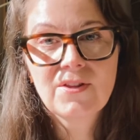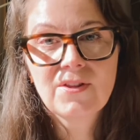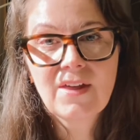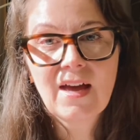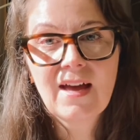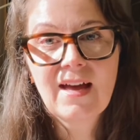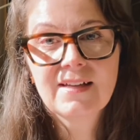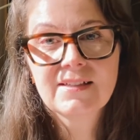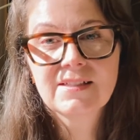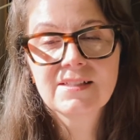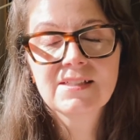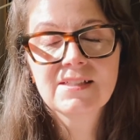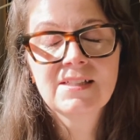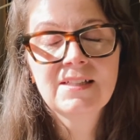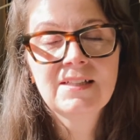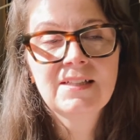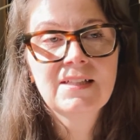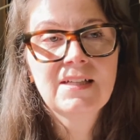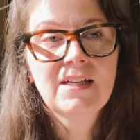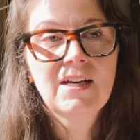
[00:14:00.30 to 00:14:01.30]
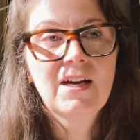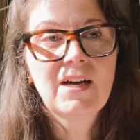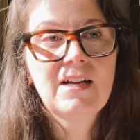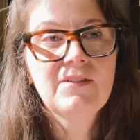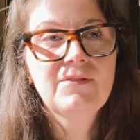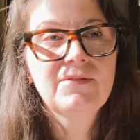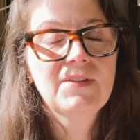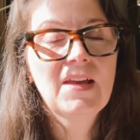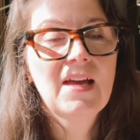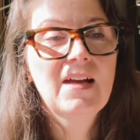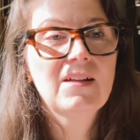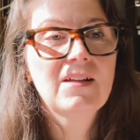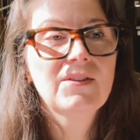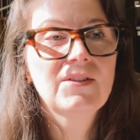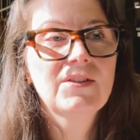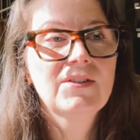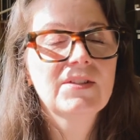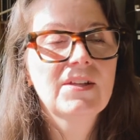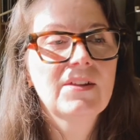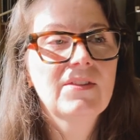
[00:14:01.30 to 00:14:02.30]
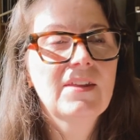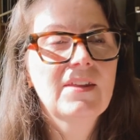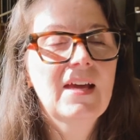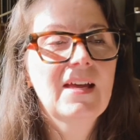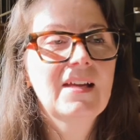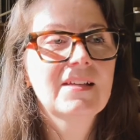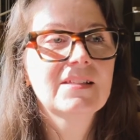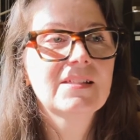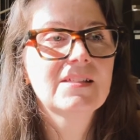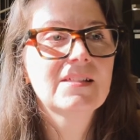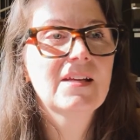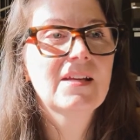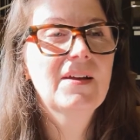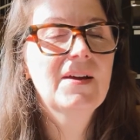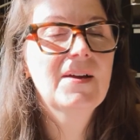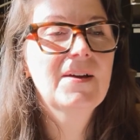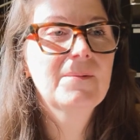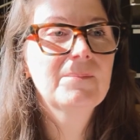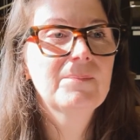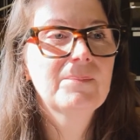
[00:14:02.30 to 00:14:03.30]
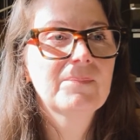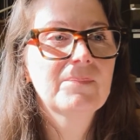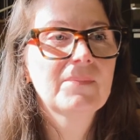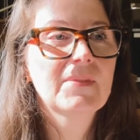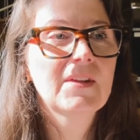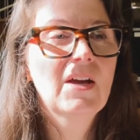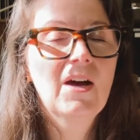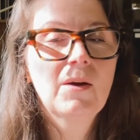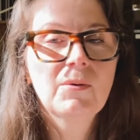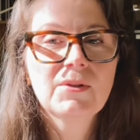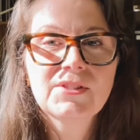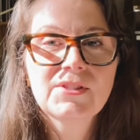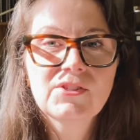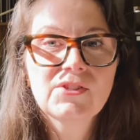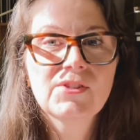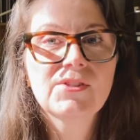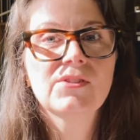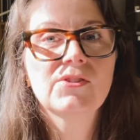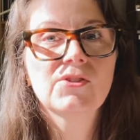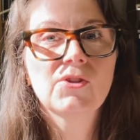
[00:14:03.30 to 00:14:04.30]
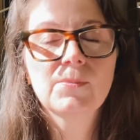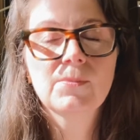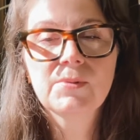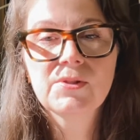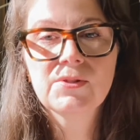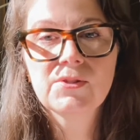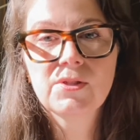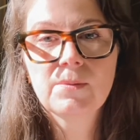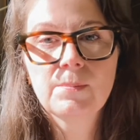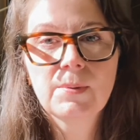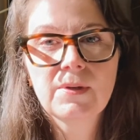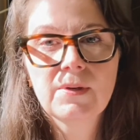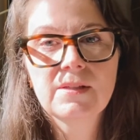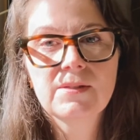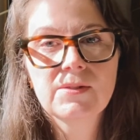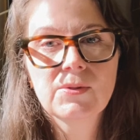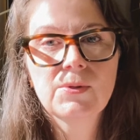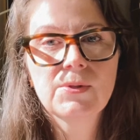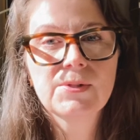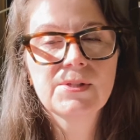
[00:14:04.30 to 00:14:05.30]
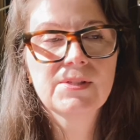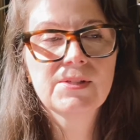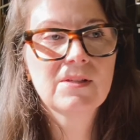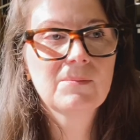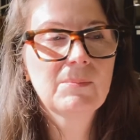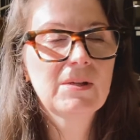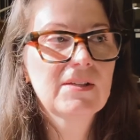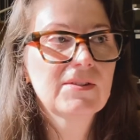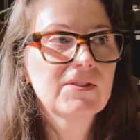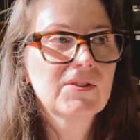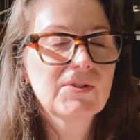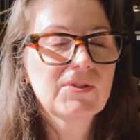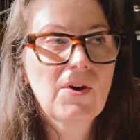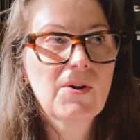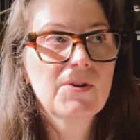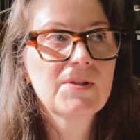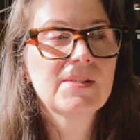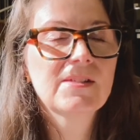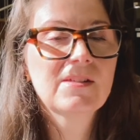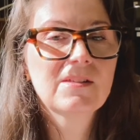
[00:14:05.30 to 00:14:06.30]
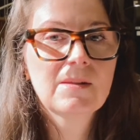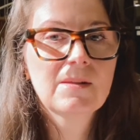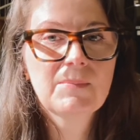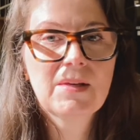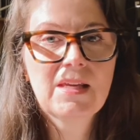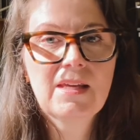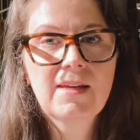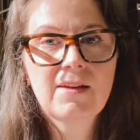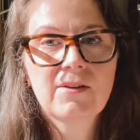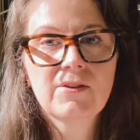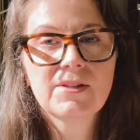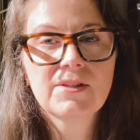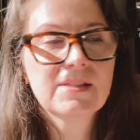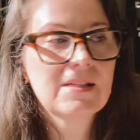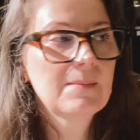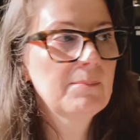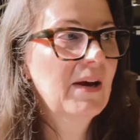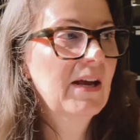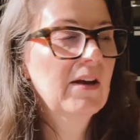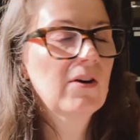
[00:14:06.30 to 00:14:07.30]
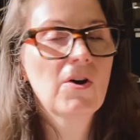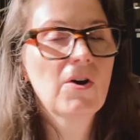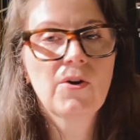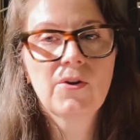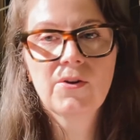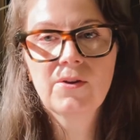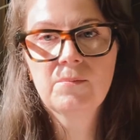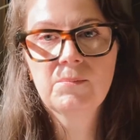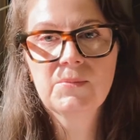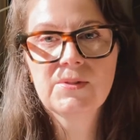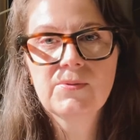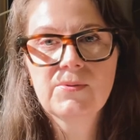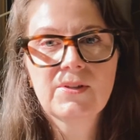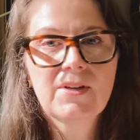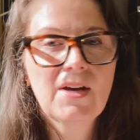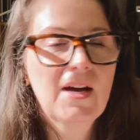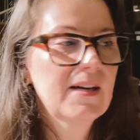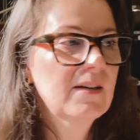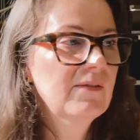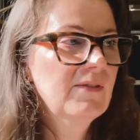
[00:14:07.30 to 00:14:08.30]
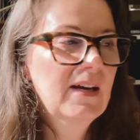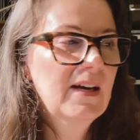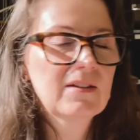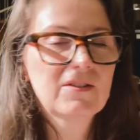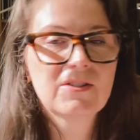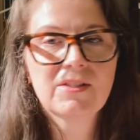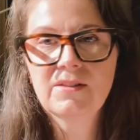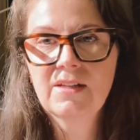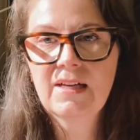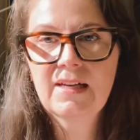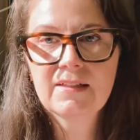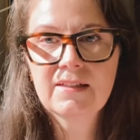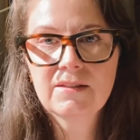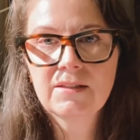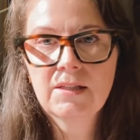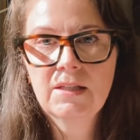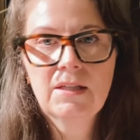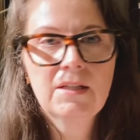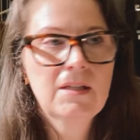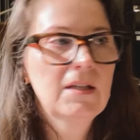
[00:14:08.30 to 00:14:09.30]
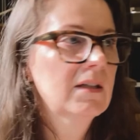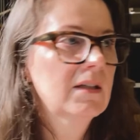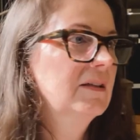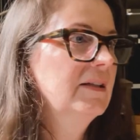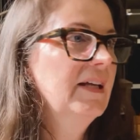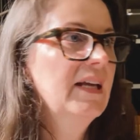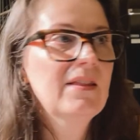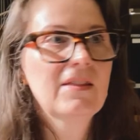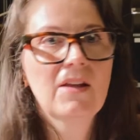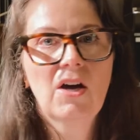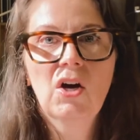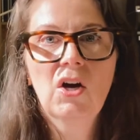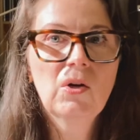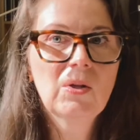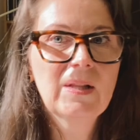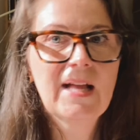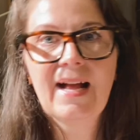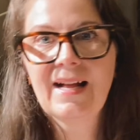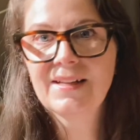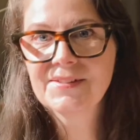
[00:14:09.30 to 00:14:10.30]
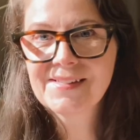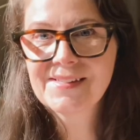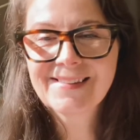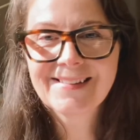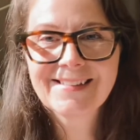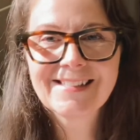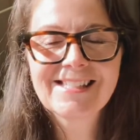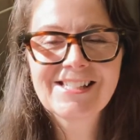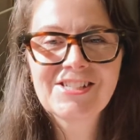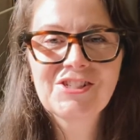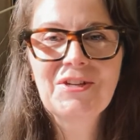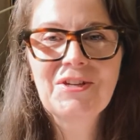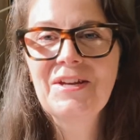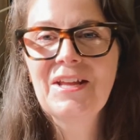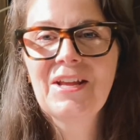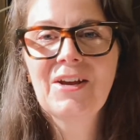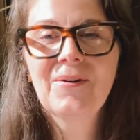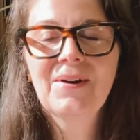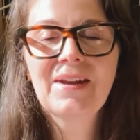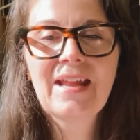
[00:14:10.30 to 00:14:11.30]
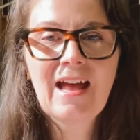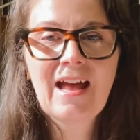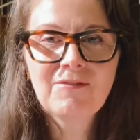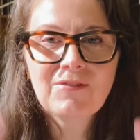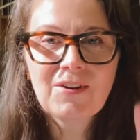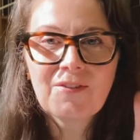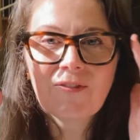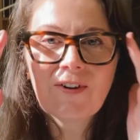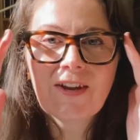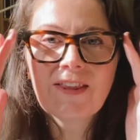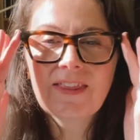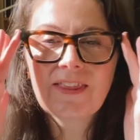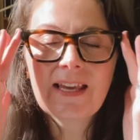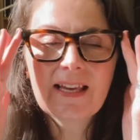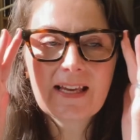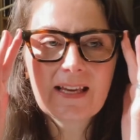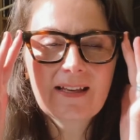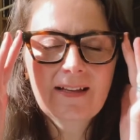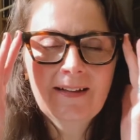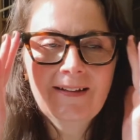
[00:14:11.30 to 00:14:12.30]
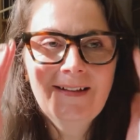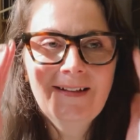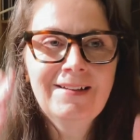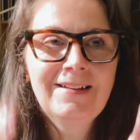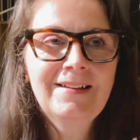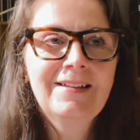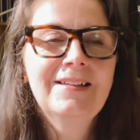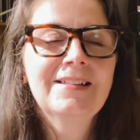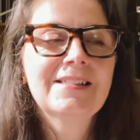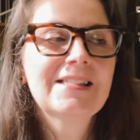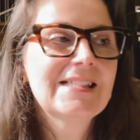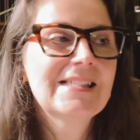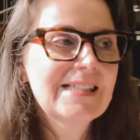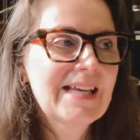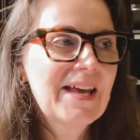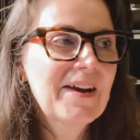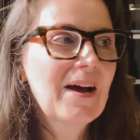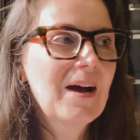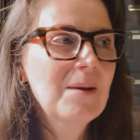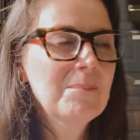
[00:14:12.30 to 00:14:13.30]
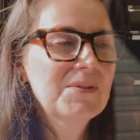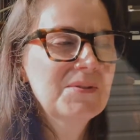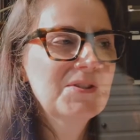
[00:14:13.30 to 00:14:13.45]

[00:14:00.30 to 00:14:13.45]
that, I found that I was just super exhausted because I was hosting them here. It's in my home, so I kind of had to clean the whole house in the studio and have everything set up